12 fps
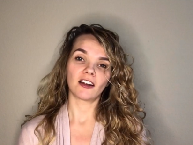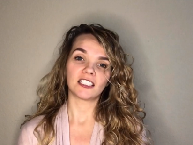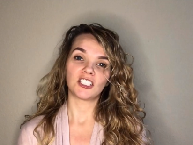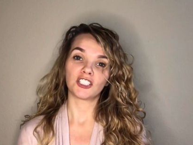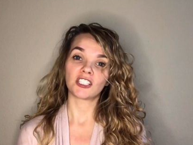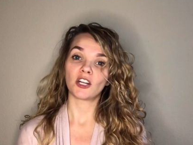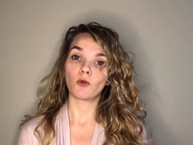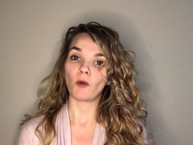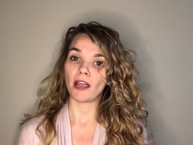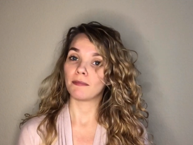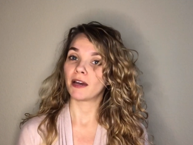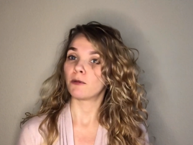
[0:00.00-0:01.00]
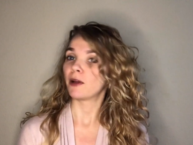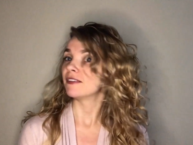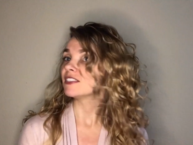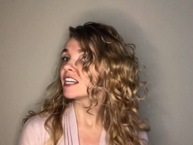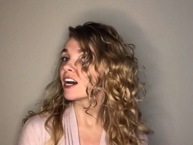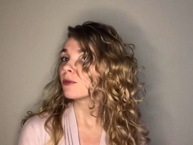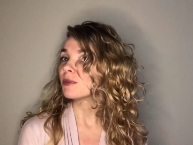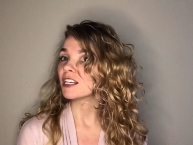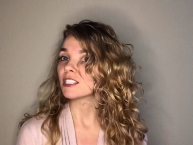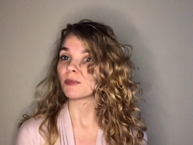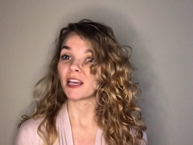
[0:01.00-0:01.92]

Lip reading: it's just gonna weigh my waves down because